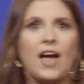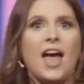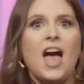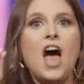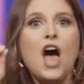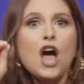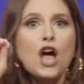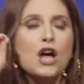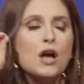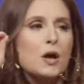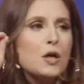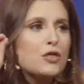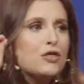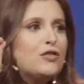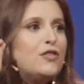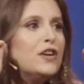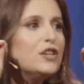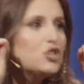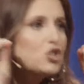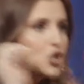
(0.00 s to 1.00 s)
Okay.
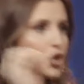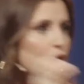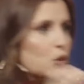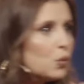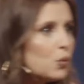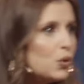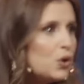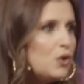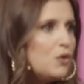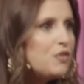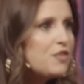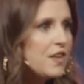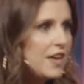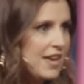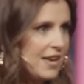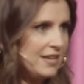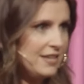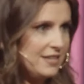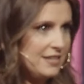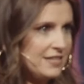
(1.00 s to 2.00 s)
The truth
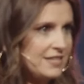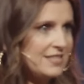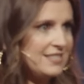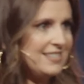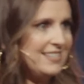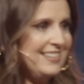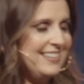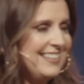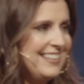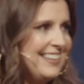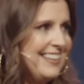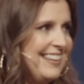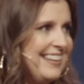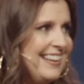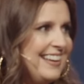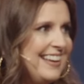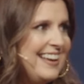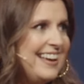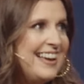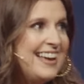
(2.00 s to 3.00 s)
is
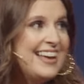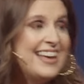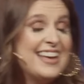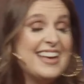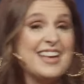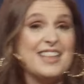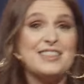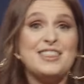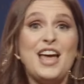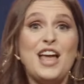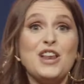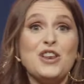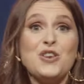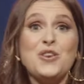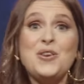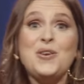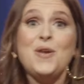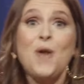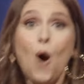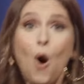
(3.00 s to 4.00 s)
that
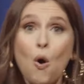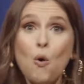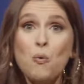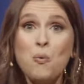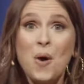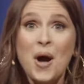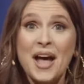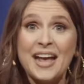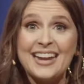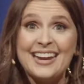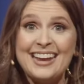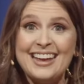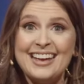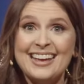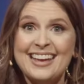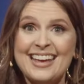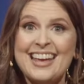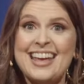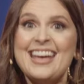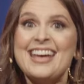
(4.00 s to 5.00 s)
no one
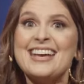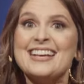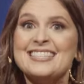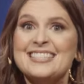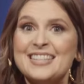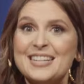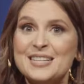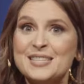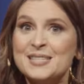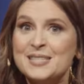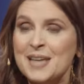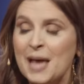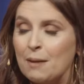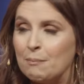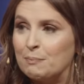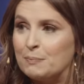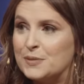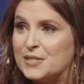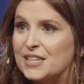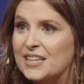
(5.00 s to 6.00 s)
is
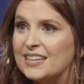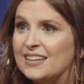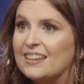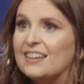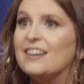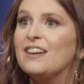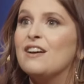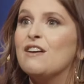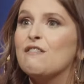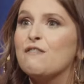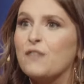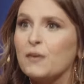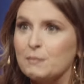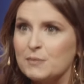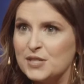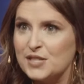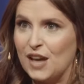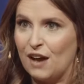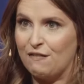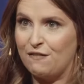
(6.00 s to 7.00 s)
exempt from
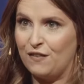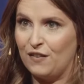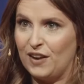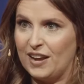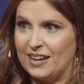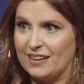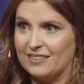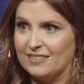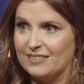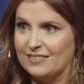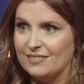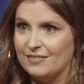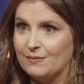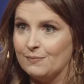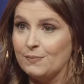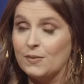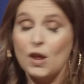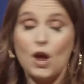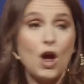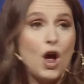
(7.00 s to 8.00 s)
suffering.
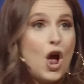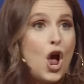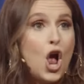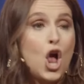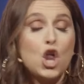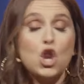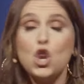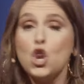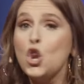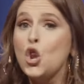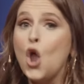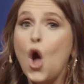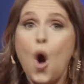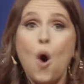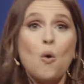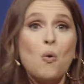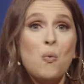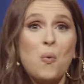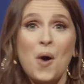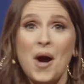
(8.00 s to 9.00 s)

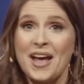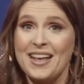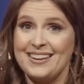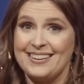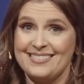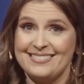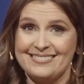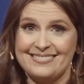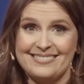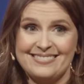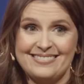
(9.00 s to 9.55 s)
No one.